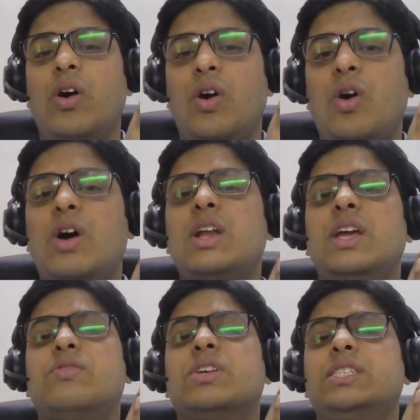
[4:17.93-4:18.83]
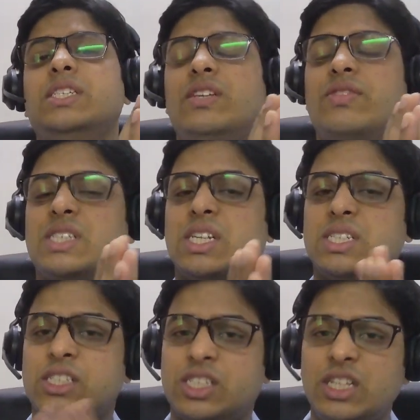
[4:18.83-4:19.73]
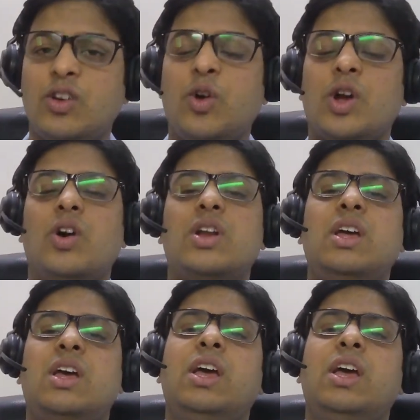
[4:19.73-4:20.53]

or if the CG investigation is still going on,